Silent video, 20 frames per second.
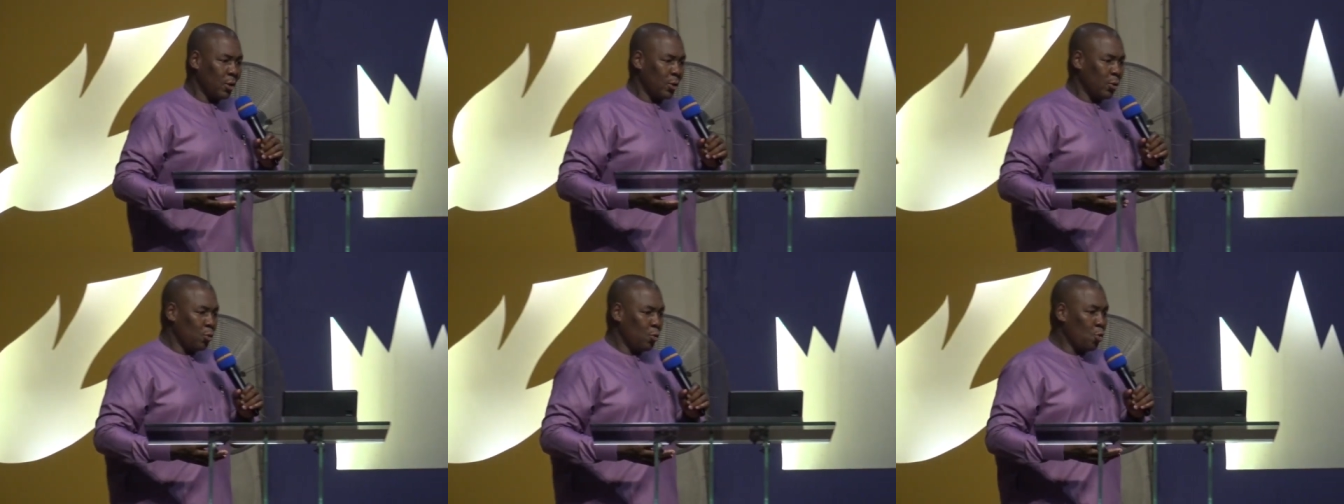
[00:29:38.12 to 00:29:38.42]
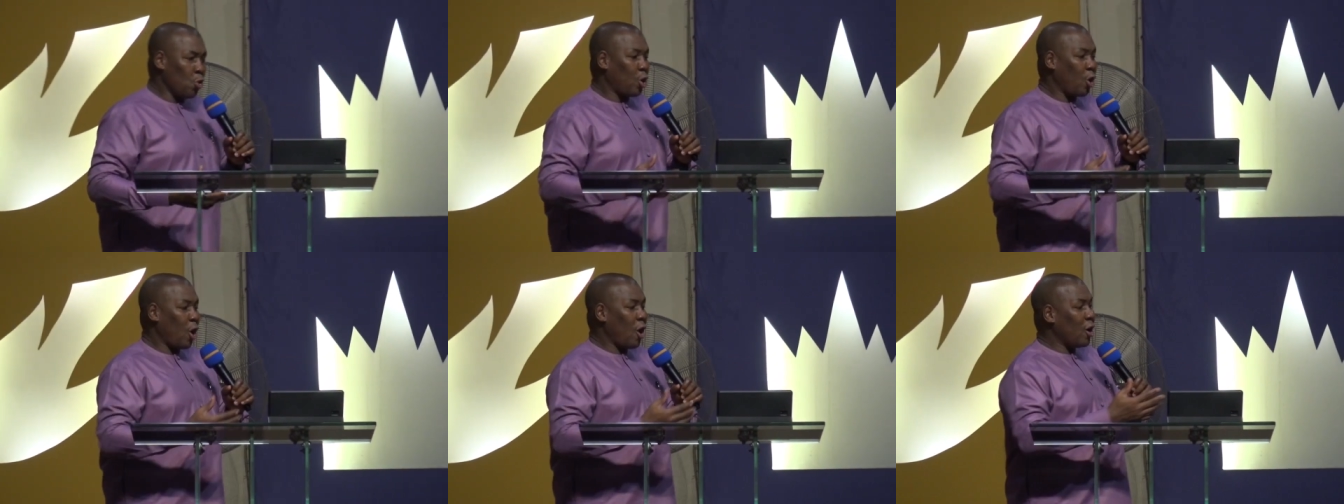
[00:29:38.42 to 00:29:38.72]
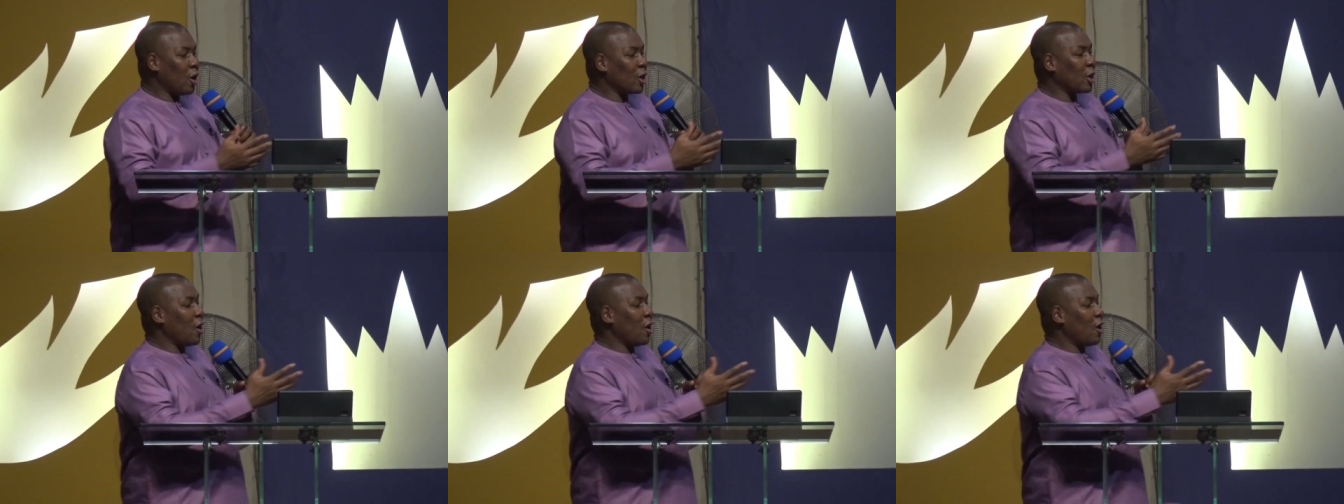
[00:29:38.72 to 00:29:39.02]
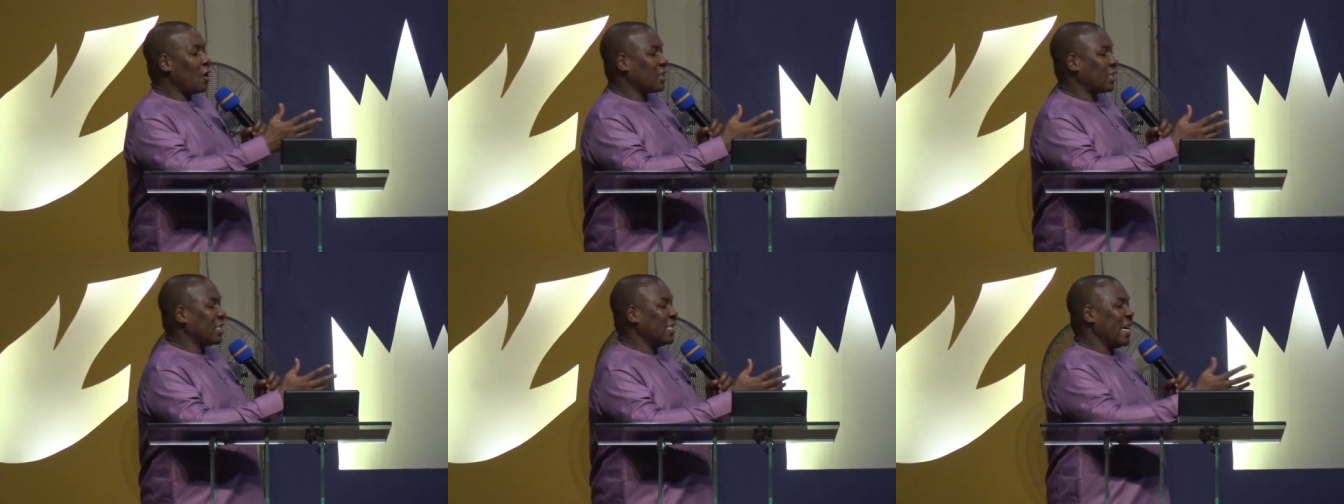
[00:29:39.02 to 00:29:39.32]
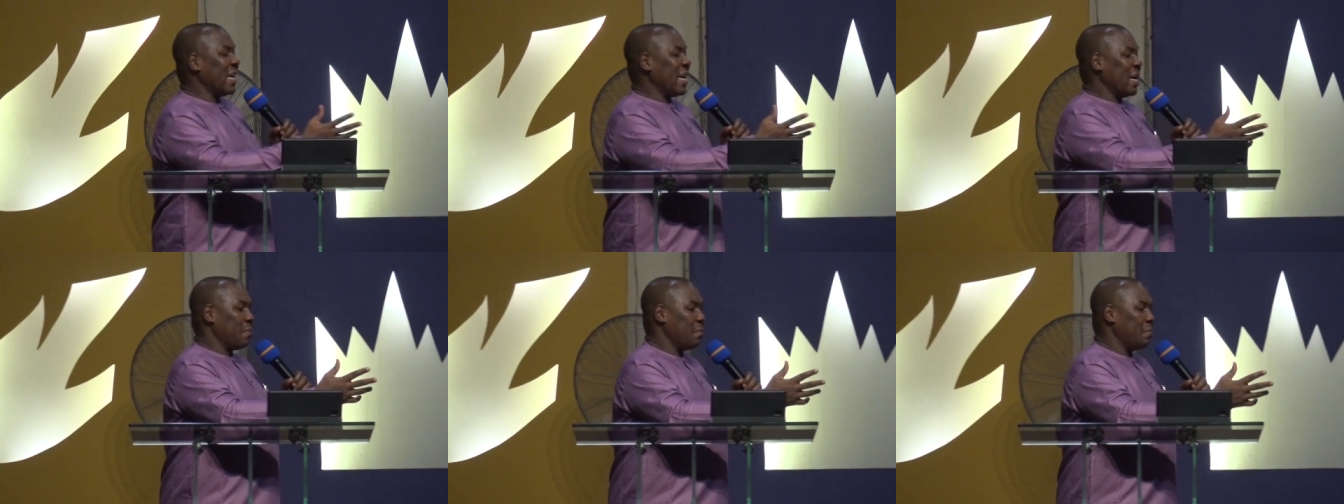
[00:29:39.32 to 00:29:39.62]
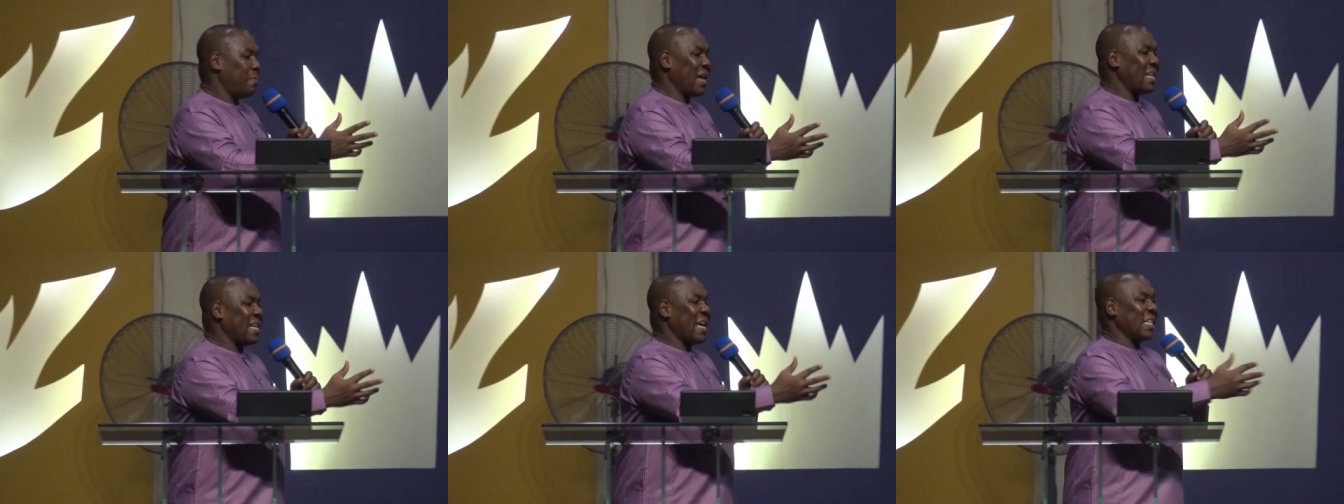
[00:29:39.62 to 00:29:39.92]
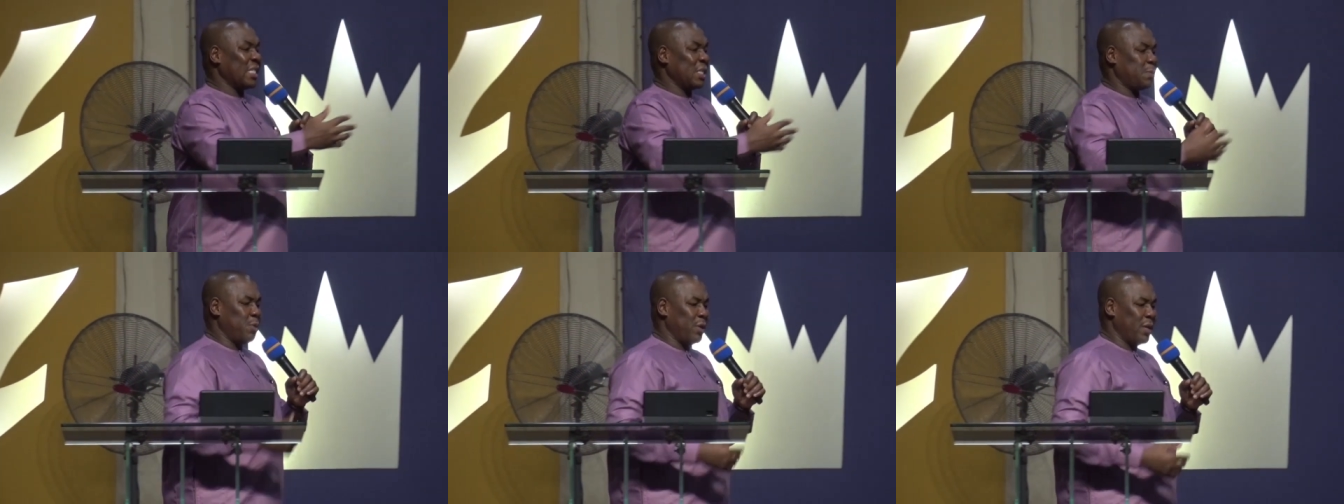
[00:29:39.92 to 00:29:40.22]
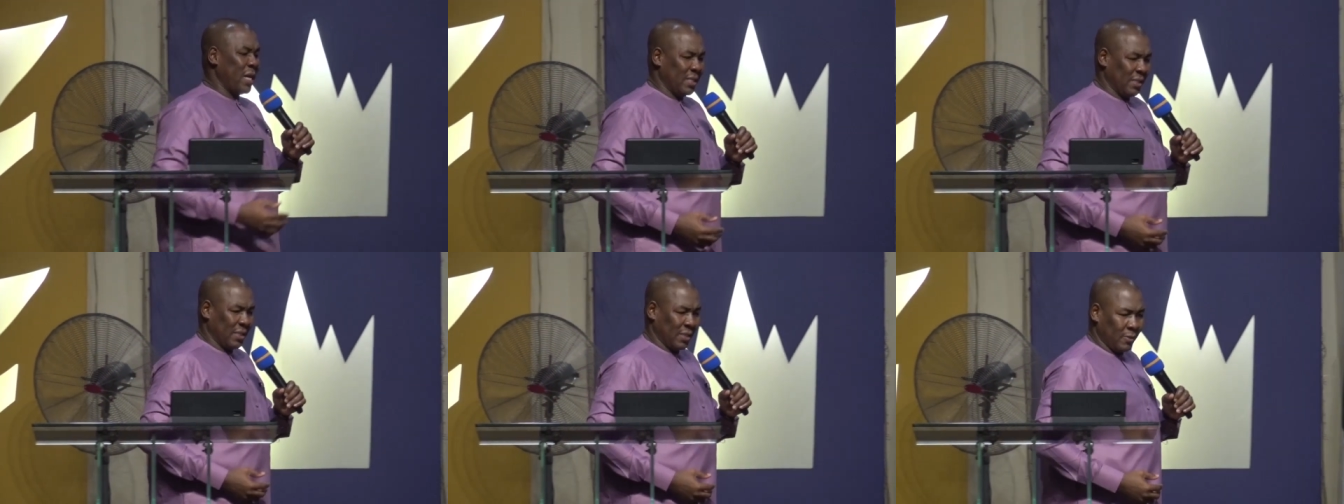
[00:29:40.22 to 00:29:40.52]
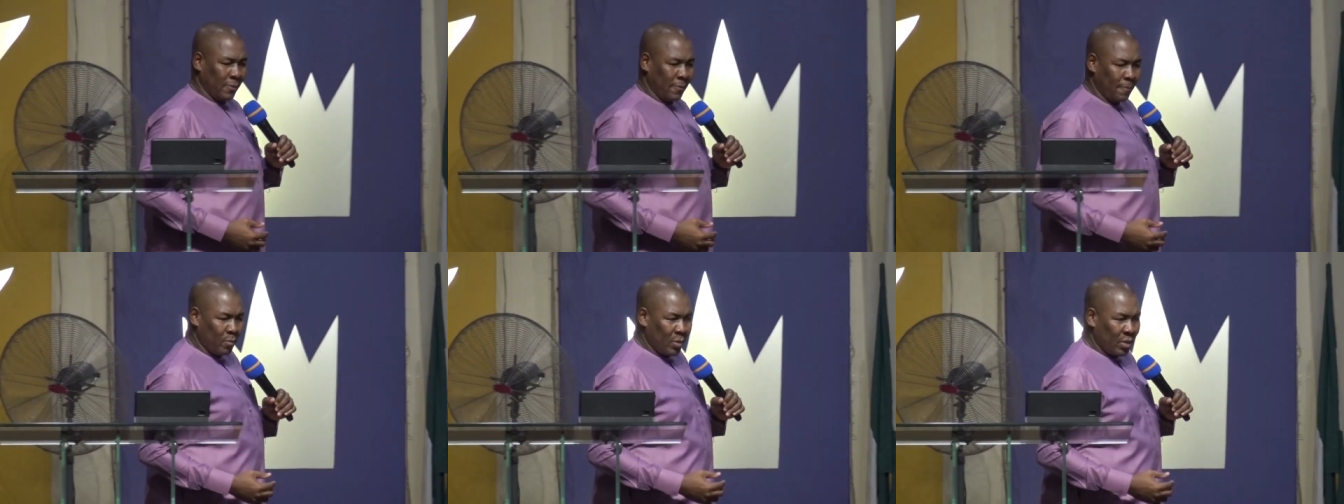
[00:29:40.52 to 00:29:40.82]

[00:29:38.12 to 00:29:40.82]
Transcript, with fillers: who call God's name by their experience.